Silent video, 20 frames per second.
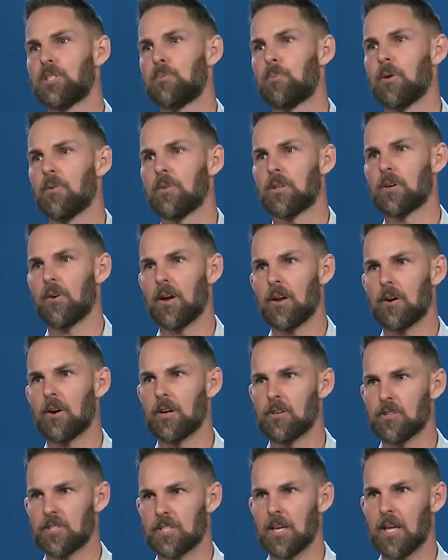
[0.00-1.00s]
Spirit with a greater
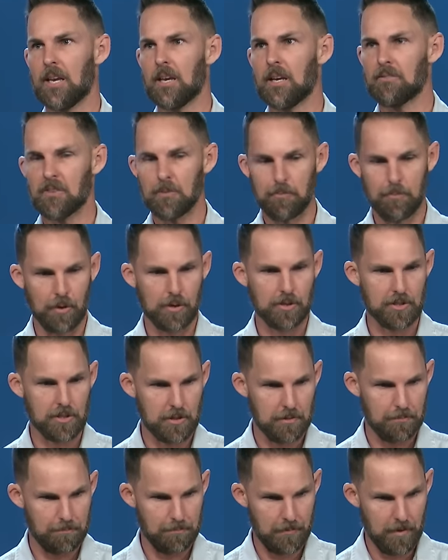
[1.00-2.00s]
understanding of the
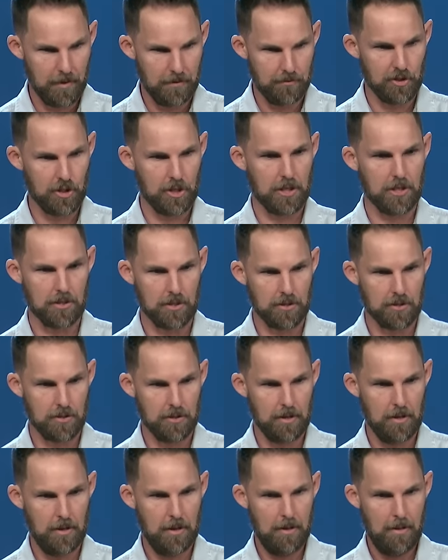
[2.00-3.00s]
person of
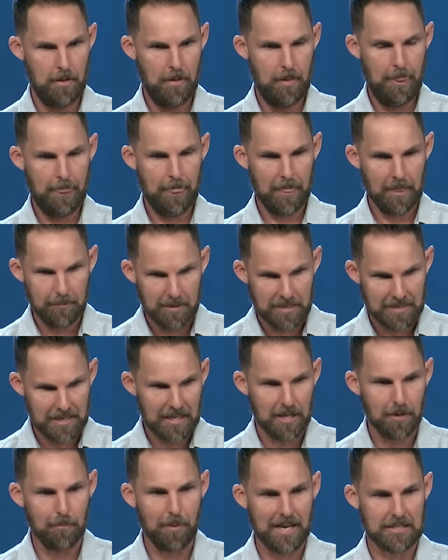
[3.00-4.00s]
Jesus. Let me
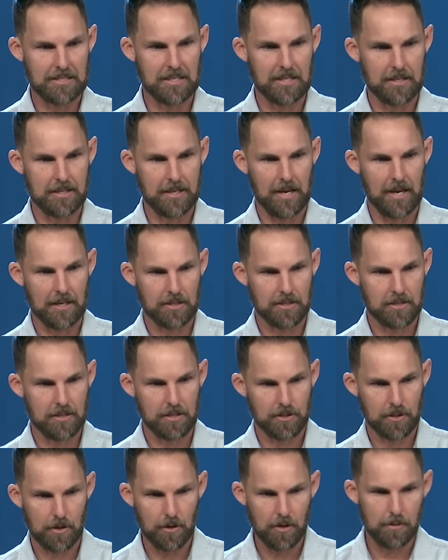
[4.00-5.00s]
take you back to the text.
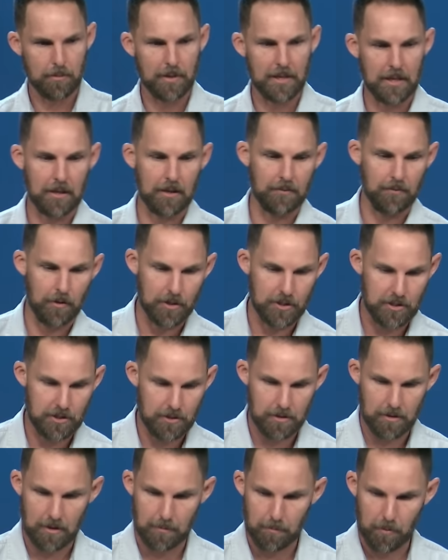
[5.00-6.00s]
Let's go to the beginning,
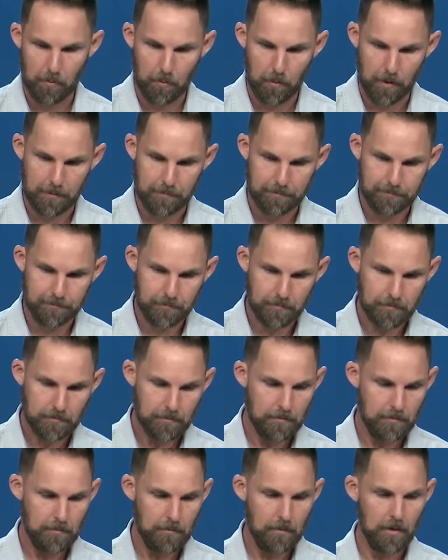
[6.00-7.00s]
verse number one.
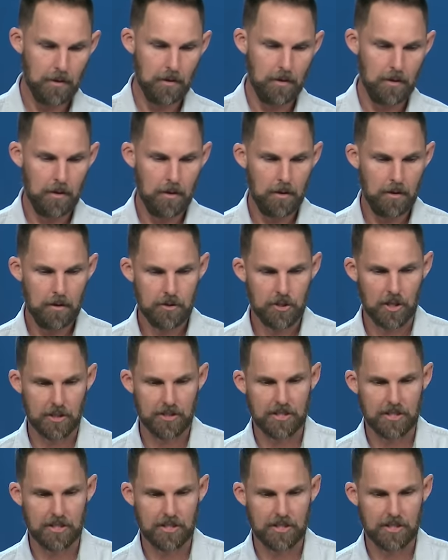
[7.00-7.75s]
John